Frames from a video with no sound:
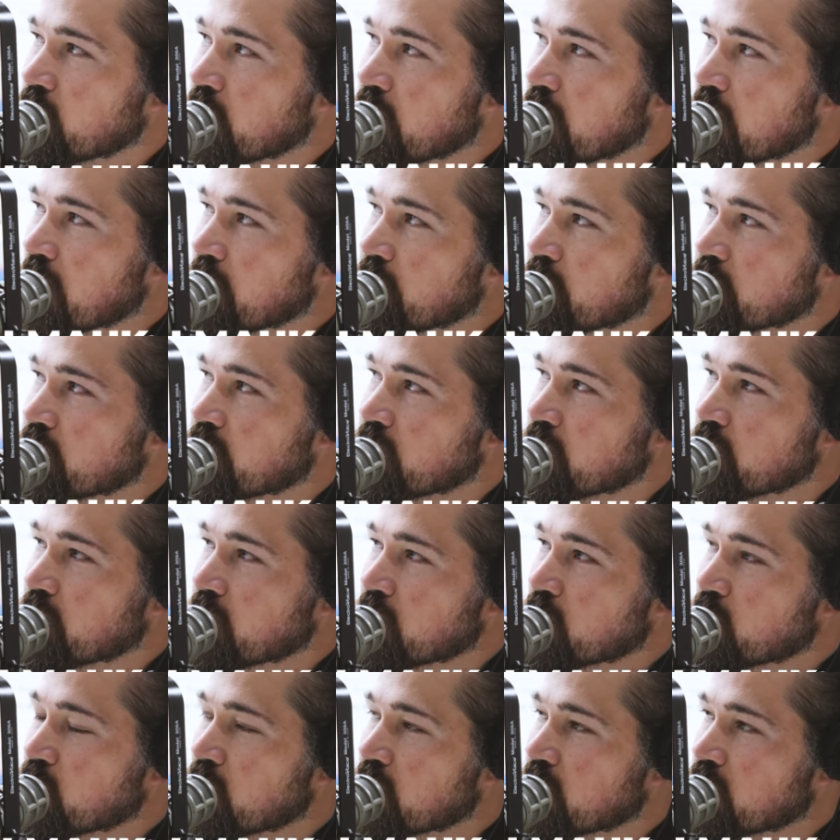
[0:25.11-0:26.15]
If we have
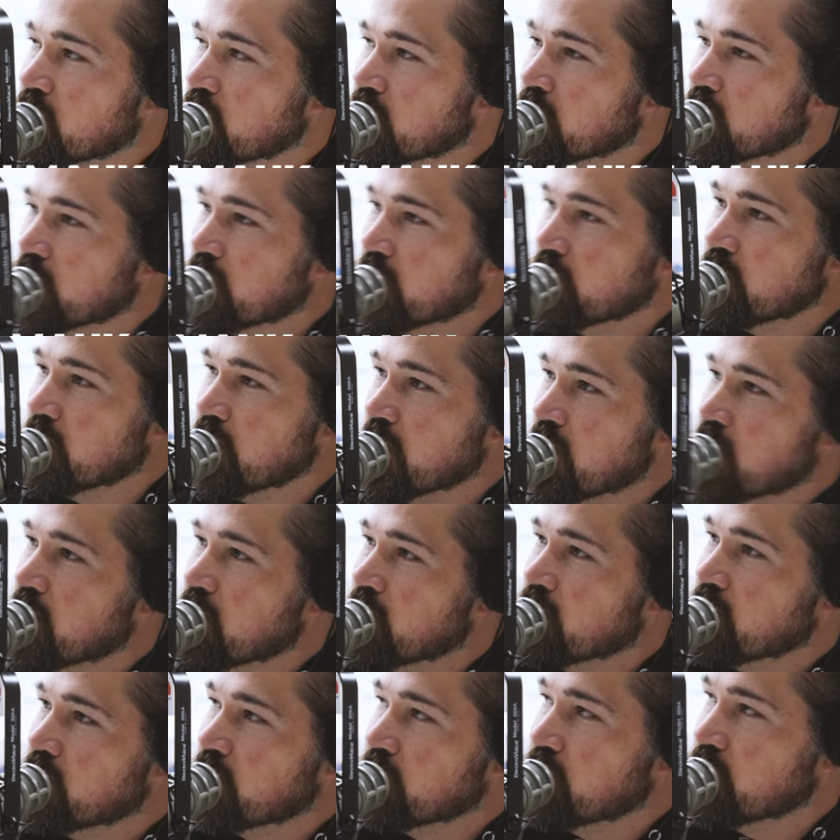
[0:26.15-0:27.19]
severe weather in
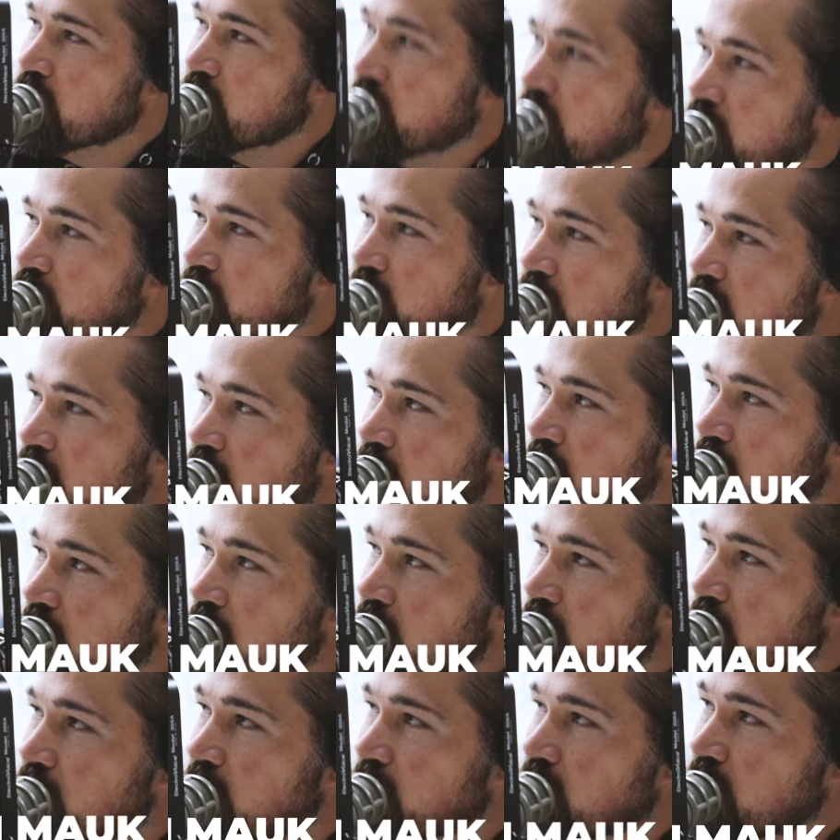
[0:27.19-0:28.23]
the listening
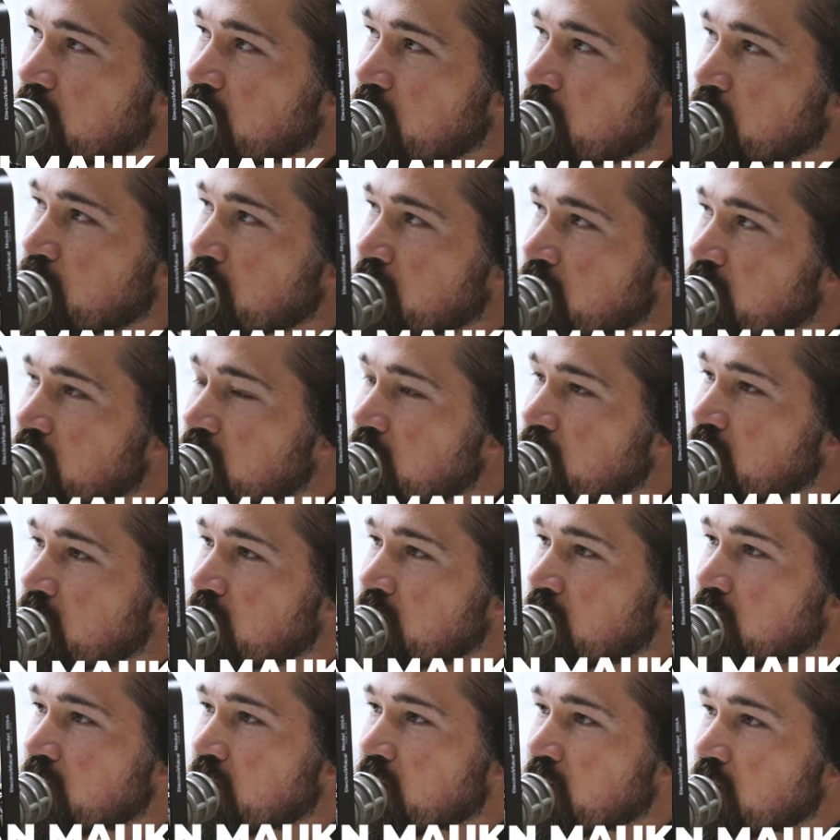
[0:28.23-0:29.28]
area, I'll be
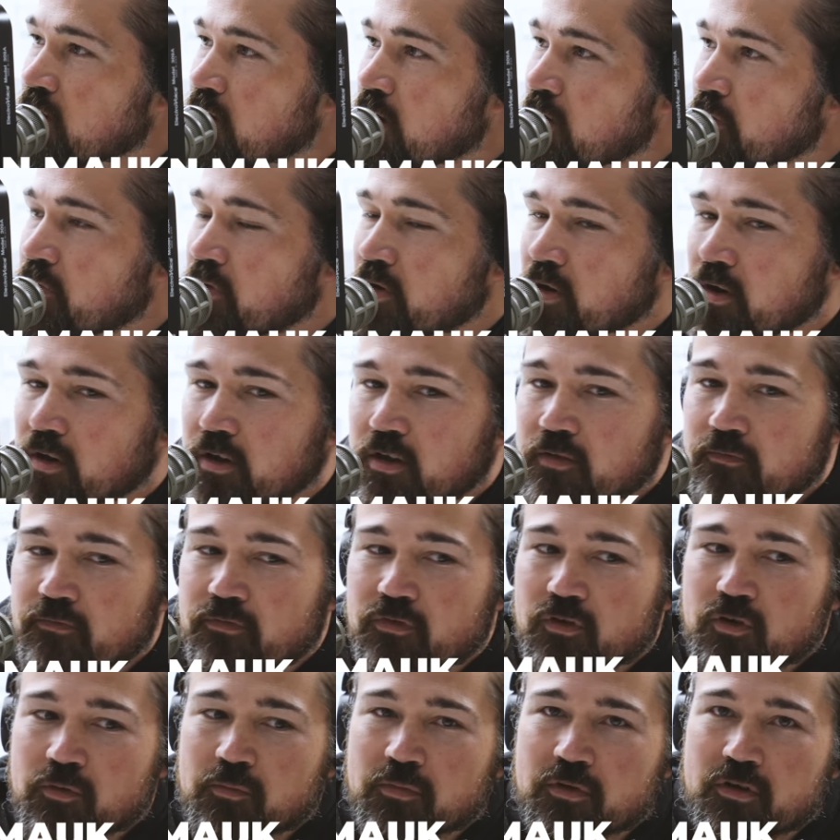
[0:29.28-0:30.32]
out there to
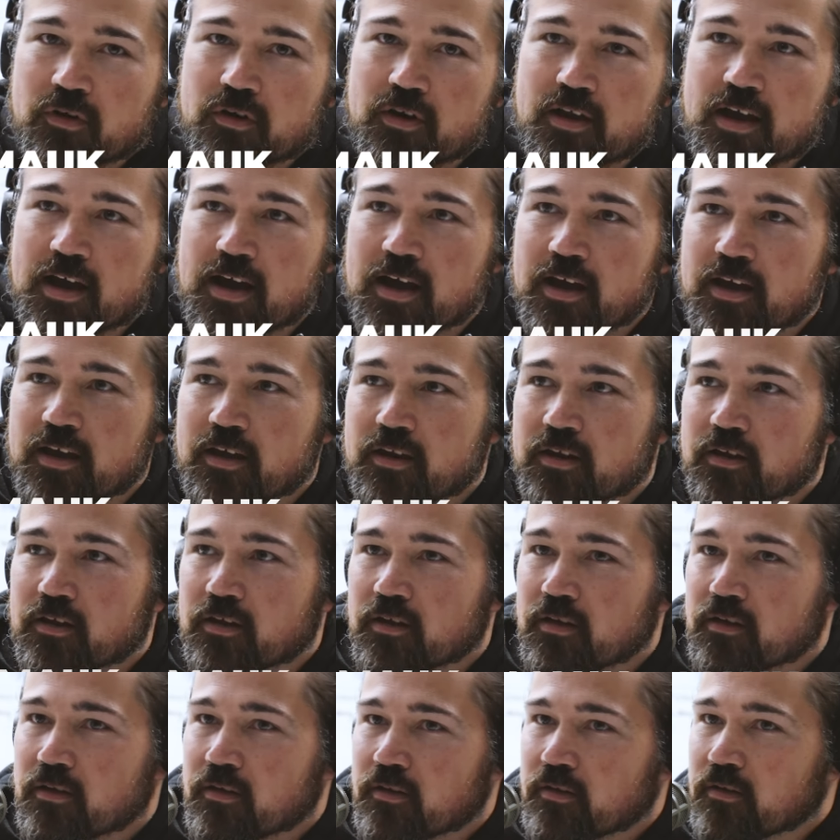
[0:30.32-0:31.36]
confirm or deny
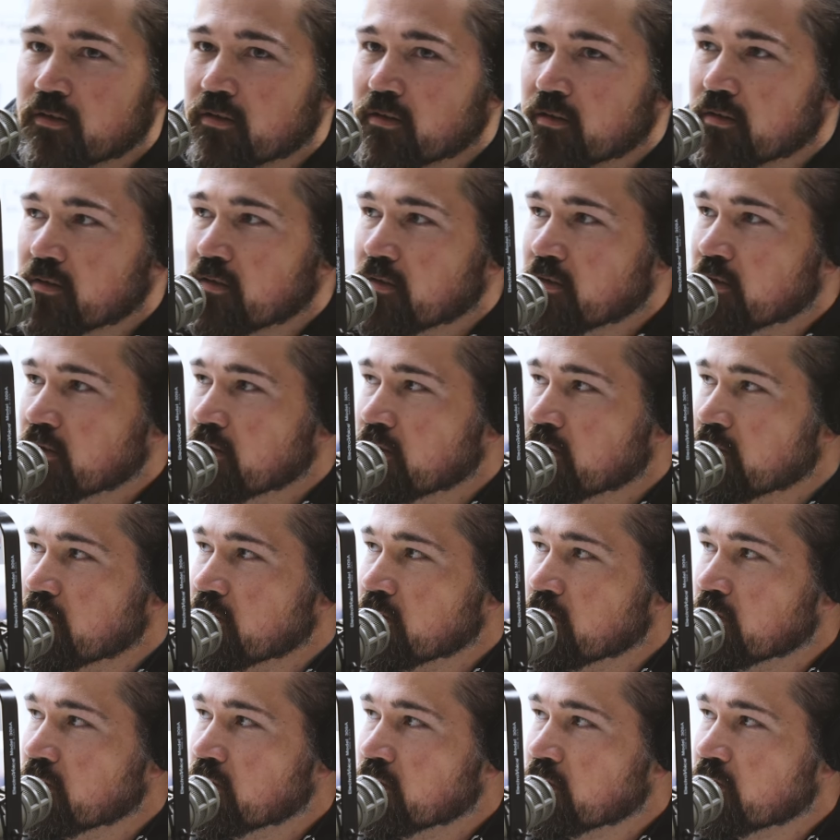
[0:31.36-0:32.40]
and
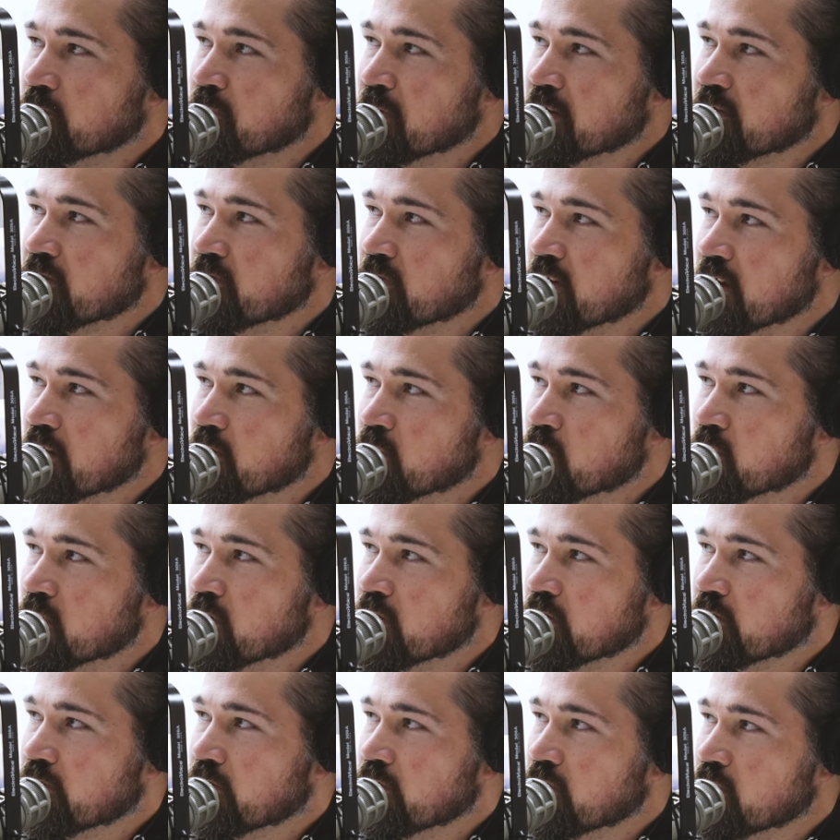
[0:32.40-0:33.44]
to specify the
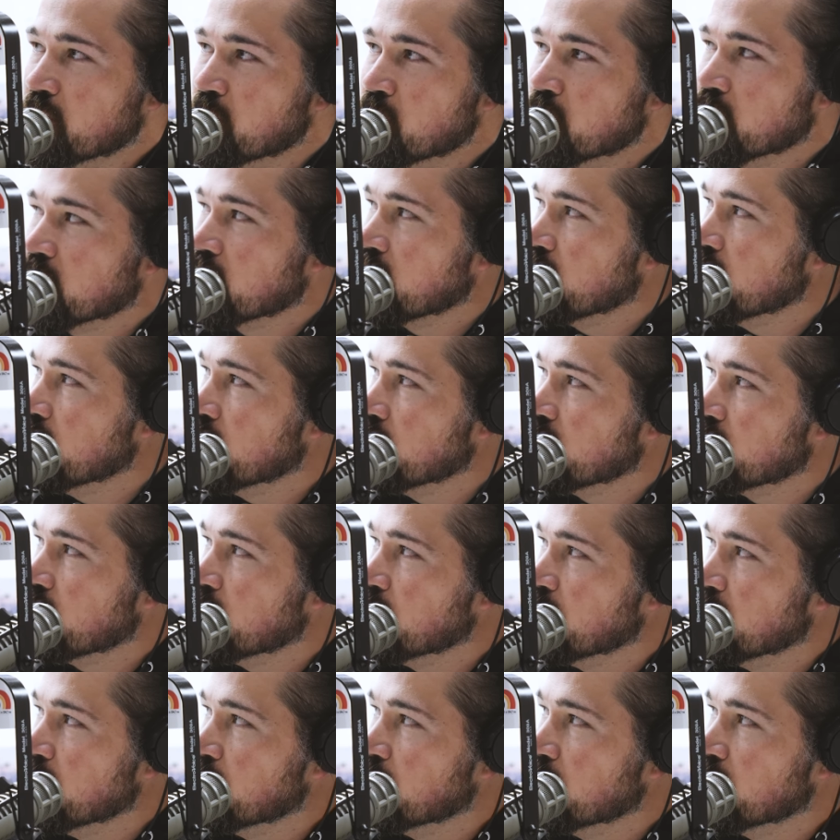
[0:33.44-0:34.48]
warnings a little more clear
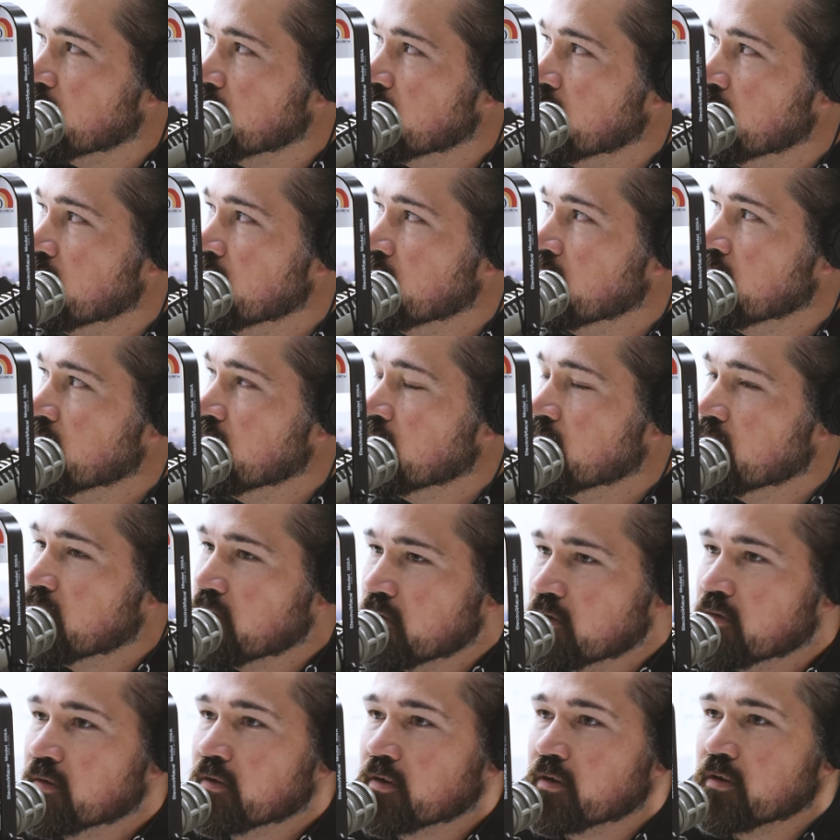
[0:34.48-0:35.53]
so people
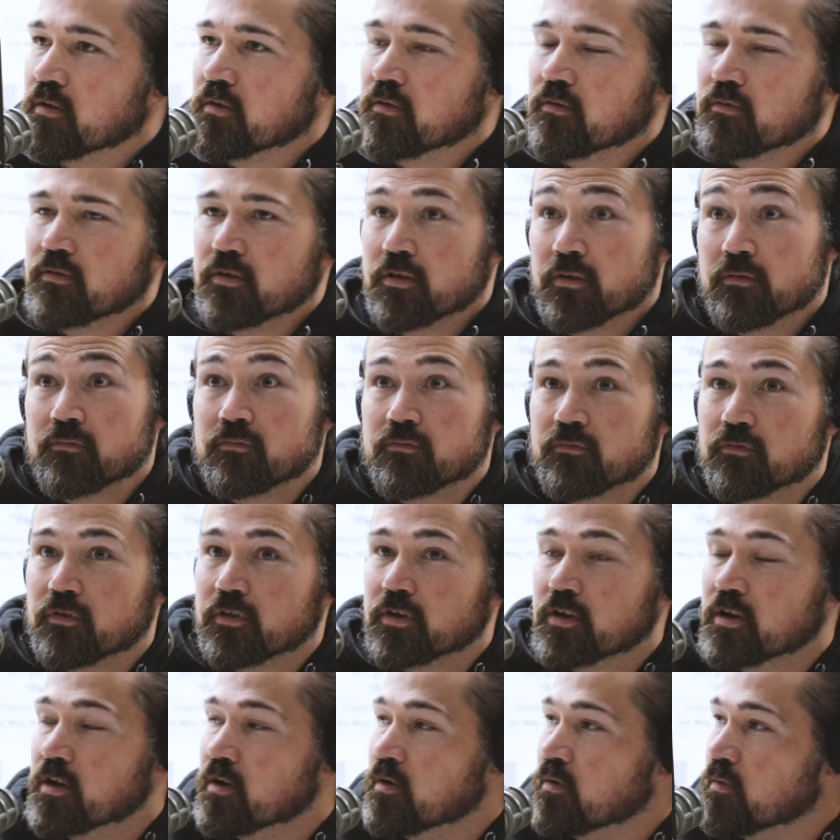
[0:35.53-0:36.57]
can, you know,
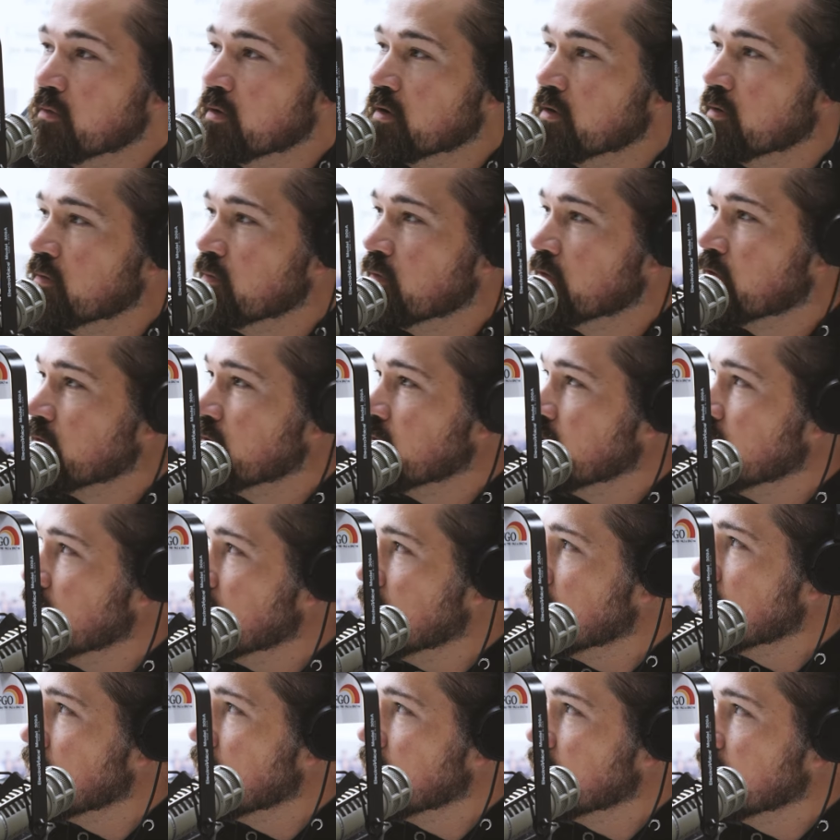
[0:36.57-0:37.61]
really know what they're
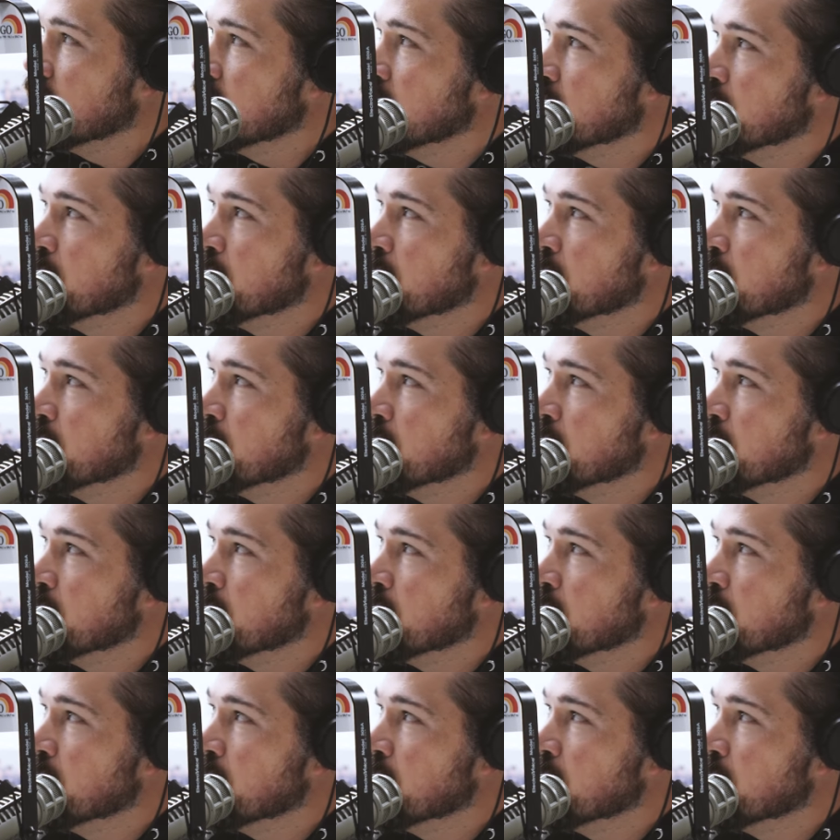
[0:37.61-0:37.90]
dealing with out there.